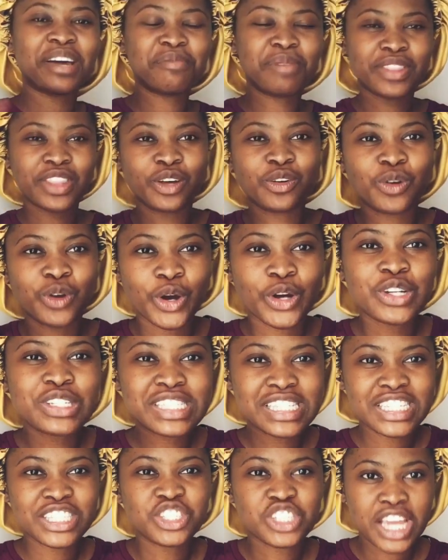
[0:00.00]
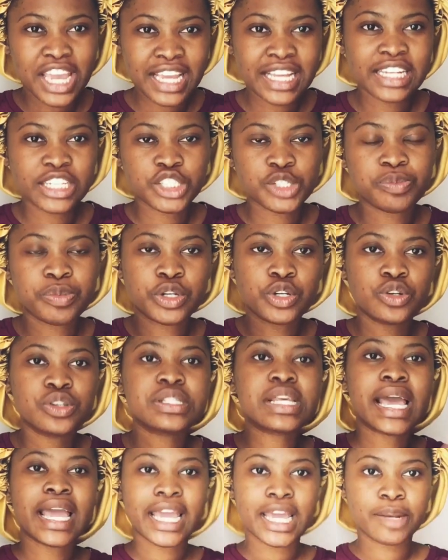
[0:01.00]
they'll go teach English because
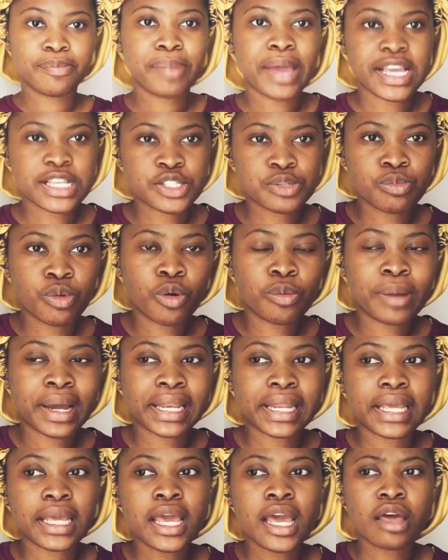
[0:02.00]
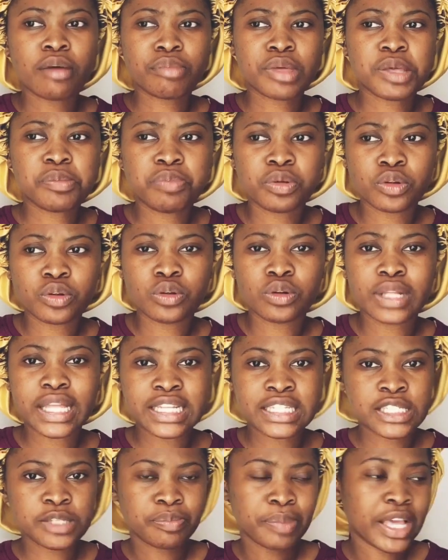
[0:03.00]
it pays more money. People, it
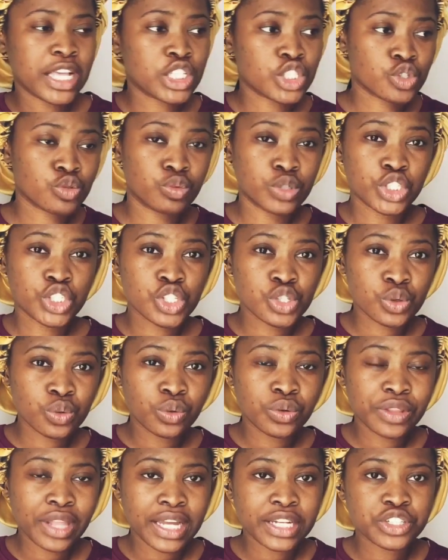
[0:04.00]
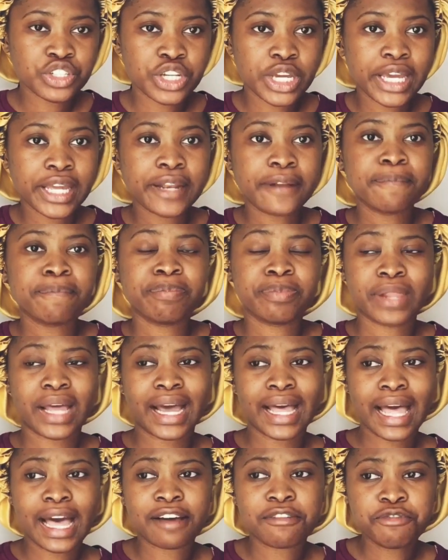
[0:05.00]
depends which school that you're in. I
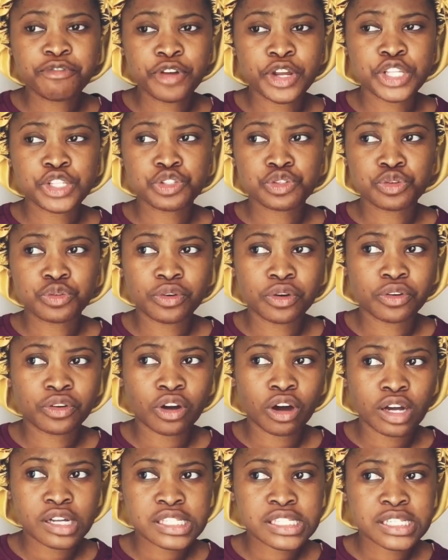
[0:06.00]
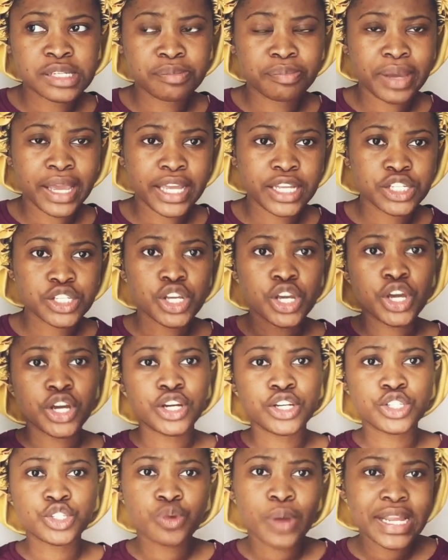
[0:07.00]
have friends who have gotten paid
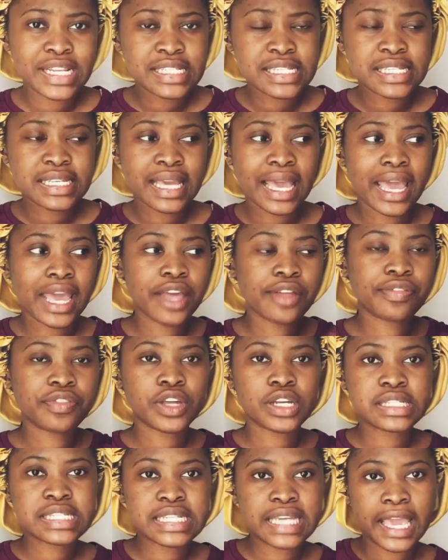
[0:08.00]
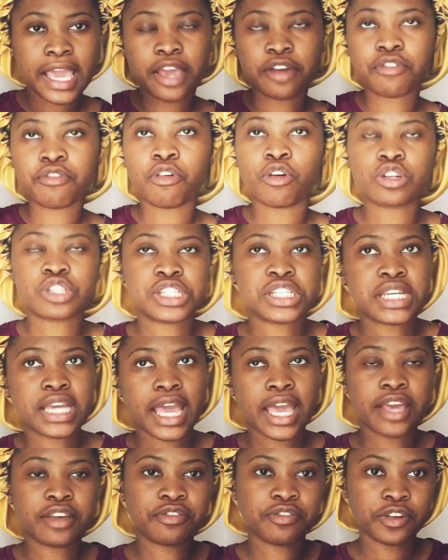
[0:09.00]
20k, 30k,
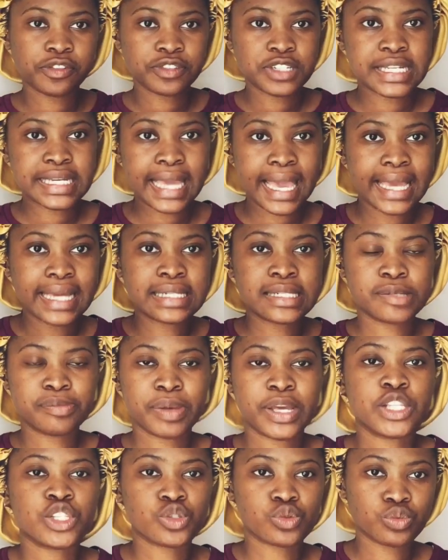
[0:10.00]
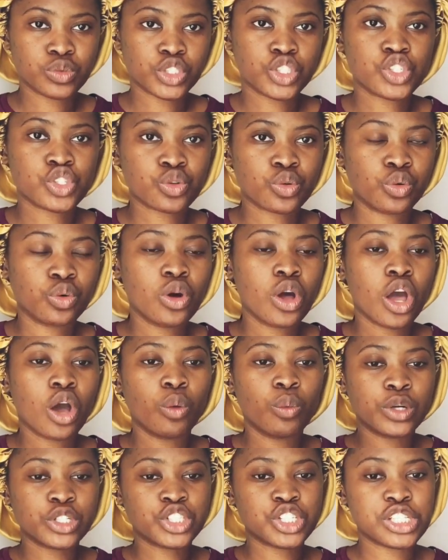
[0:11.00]
40k, 50k. It depends which school,
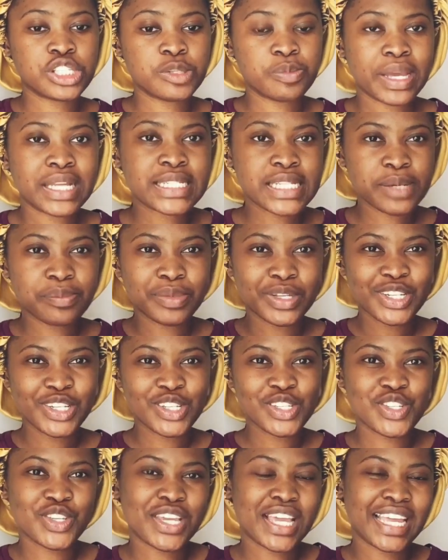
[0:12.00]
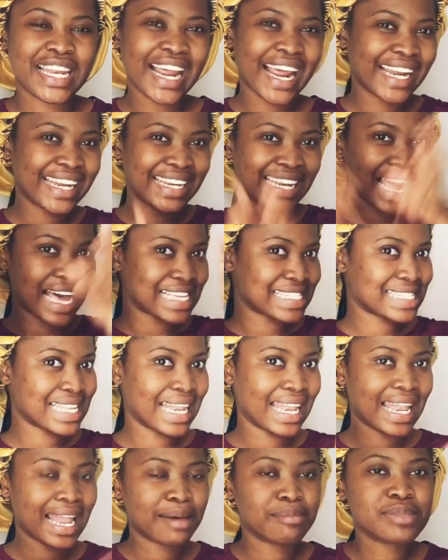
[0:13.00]
which is better, because you get a nice
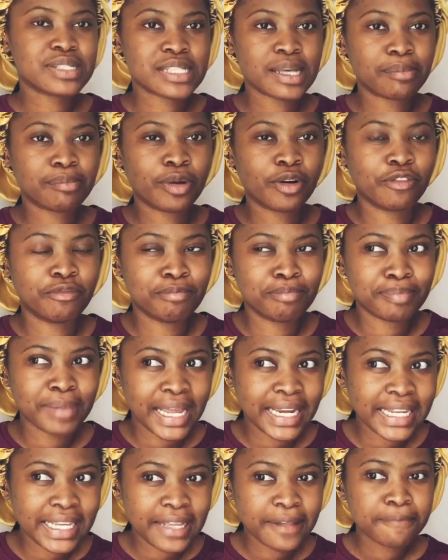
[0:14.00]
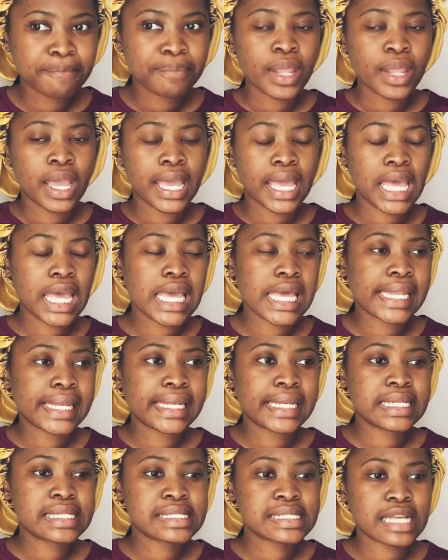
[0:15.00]
little sum of money.
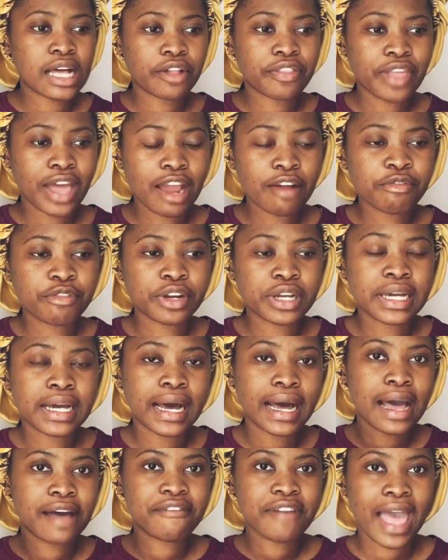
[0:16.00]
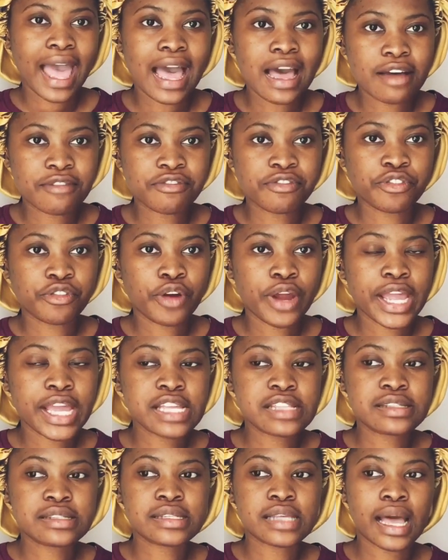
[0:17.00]
In South Africa, I've had
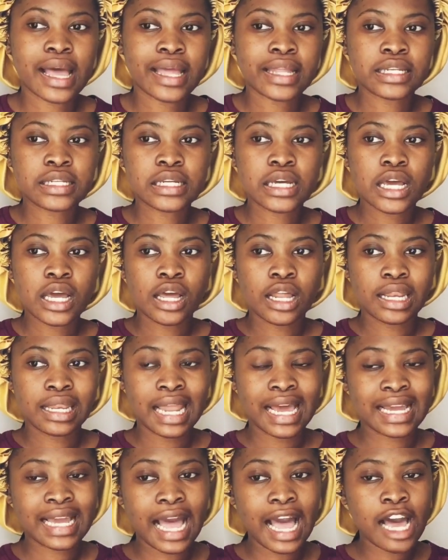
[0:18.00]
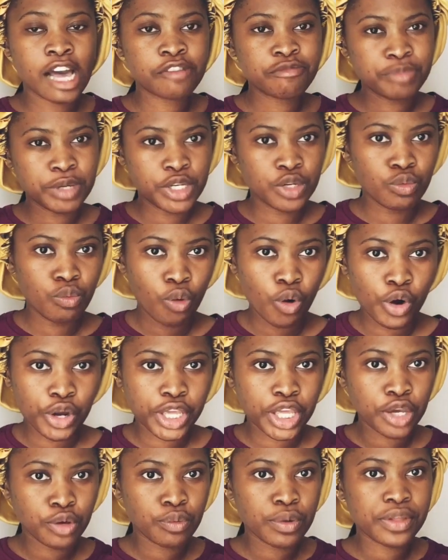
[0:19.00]
friends, and like I've been
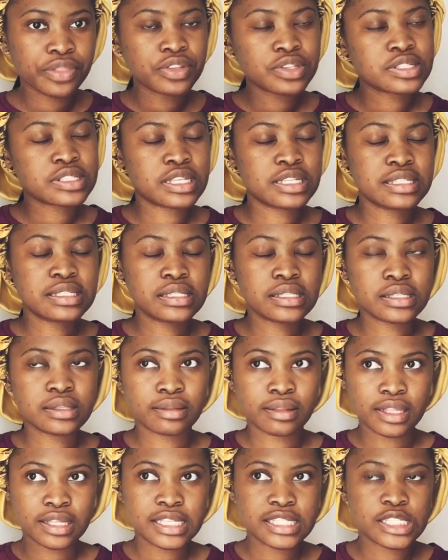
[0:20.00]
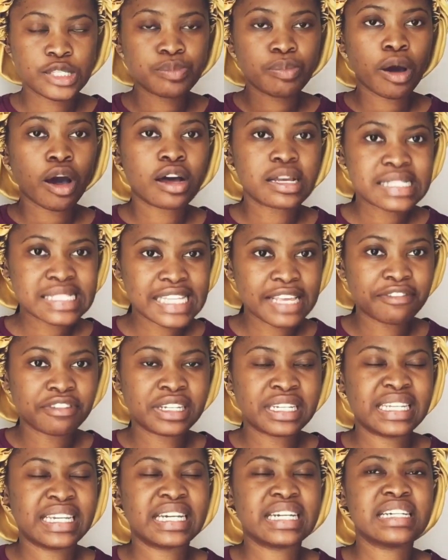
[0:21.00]
working with since these past 7
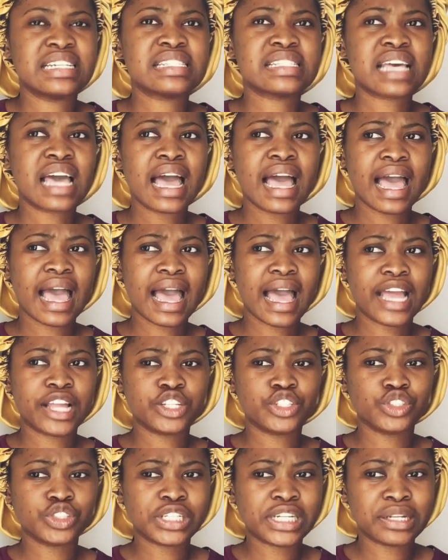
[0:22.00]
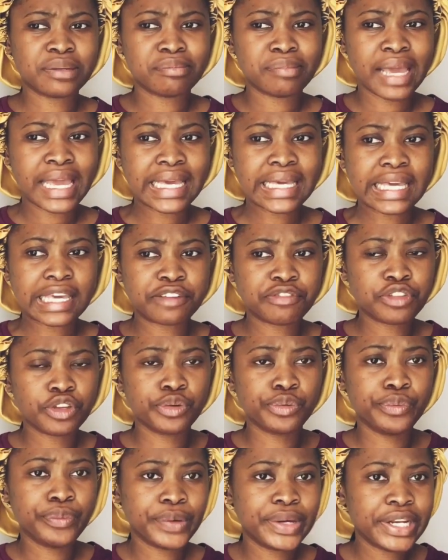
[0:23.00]
years, and you can make, if you
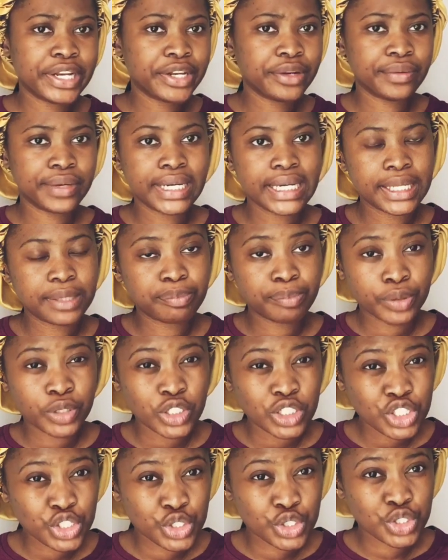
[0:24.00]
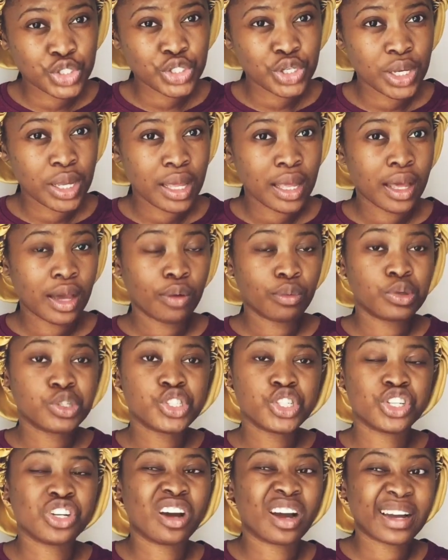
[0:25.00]
really, really push, which
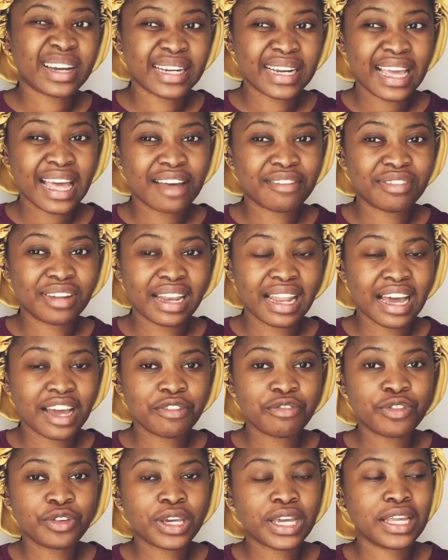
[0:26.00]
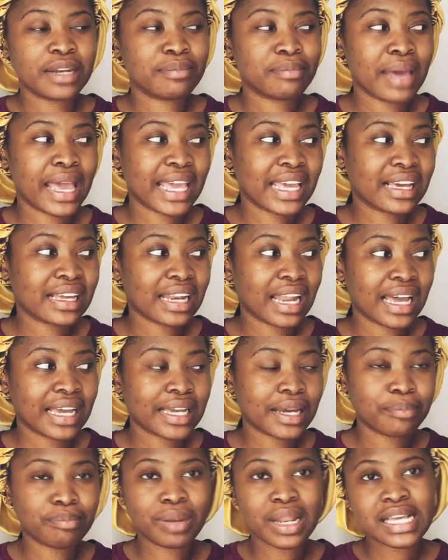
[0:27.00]
you're not gonna have in life, you can make like
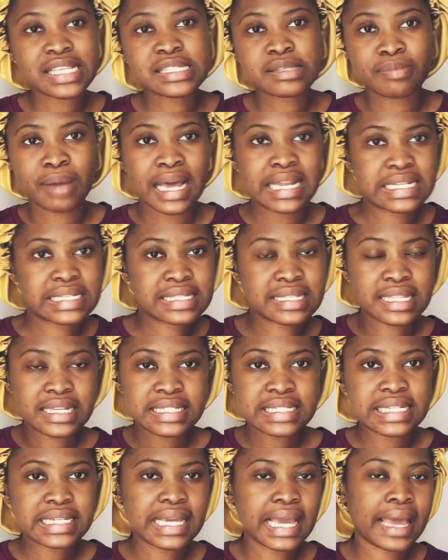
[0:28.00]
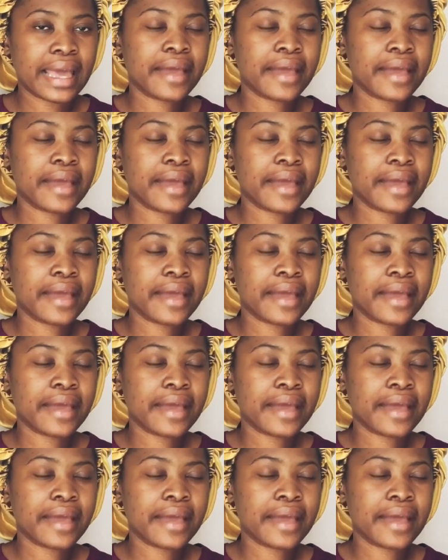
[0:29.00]
plus minus 30k,